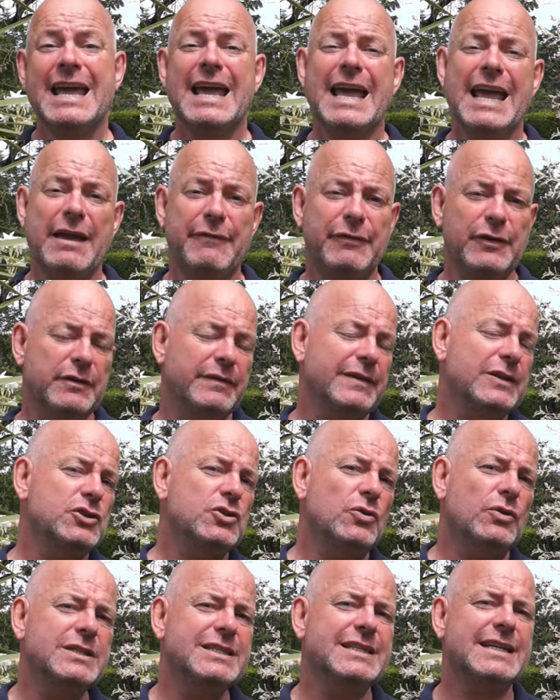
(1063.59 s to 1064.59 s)
If you've
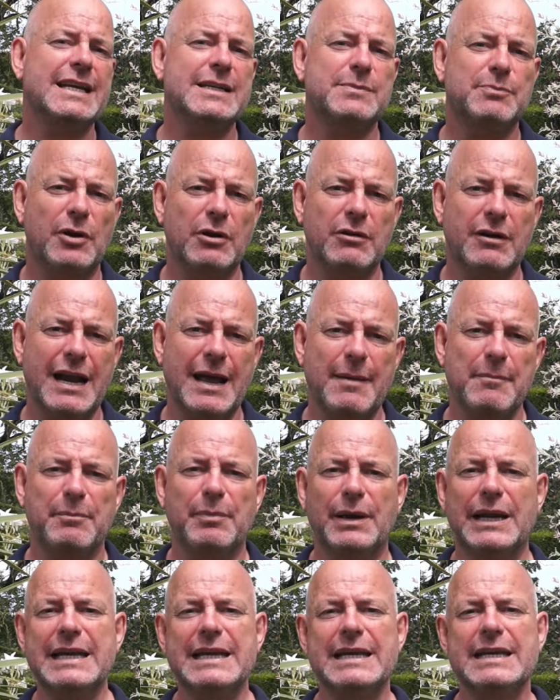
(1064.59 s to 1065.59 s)
enjoyed today's programme,
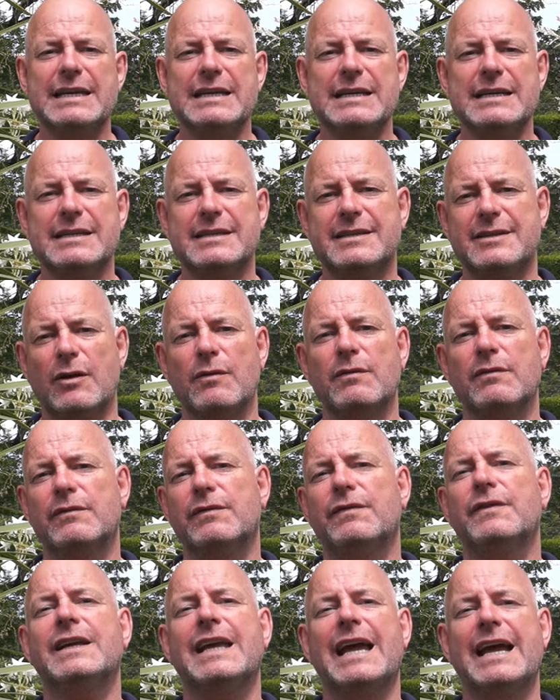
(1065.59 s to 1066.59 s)
please don't
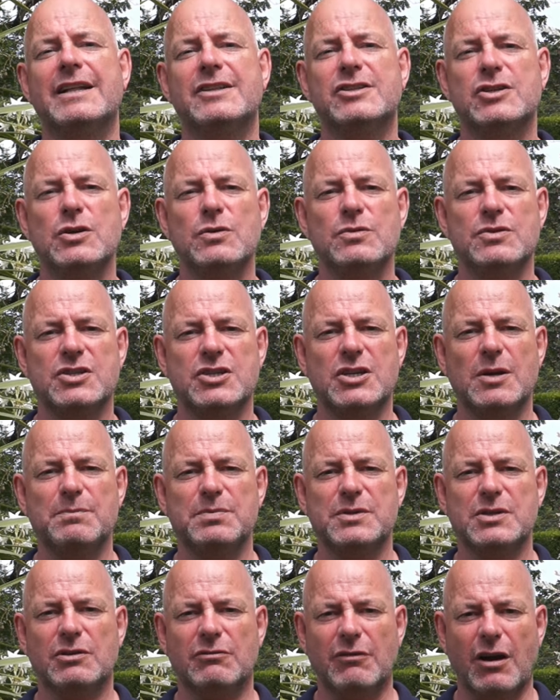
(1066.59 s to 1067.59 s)
forget to
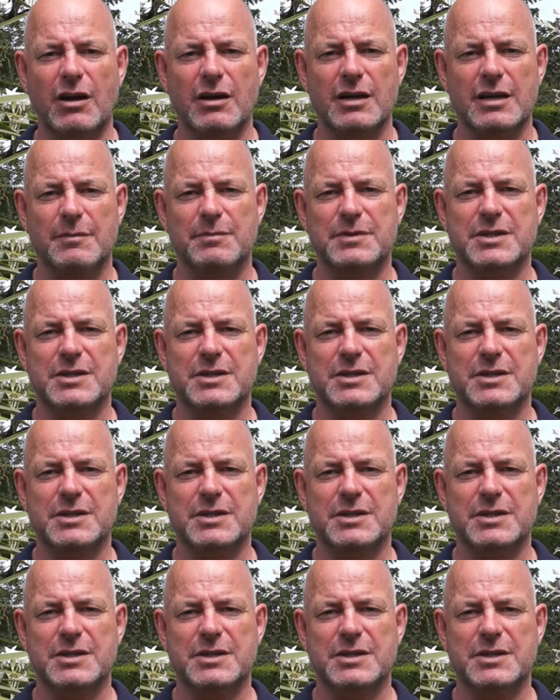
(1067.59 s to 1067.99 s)
subscribe.